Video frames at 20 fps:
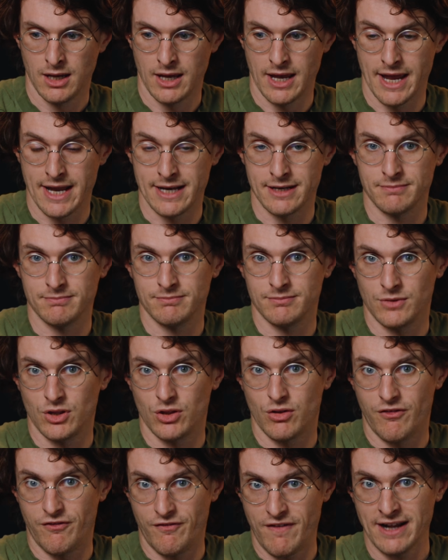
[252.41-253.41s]
And
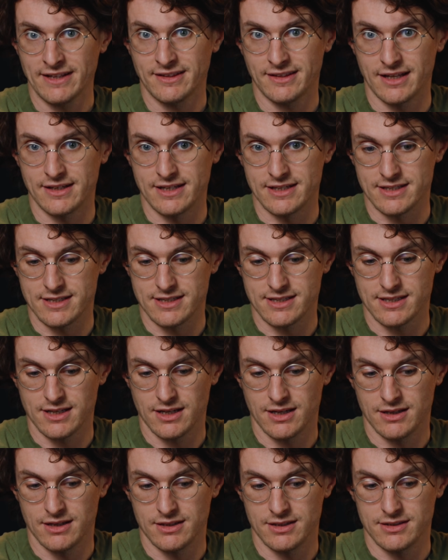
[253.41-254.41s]
the fact that it's
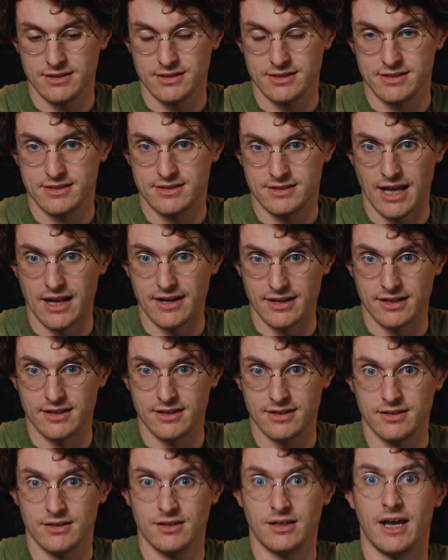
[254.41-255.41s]

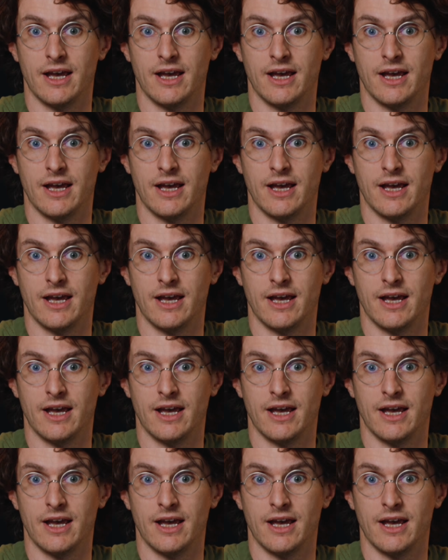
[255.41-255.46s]
static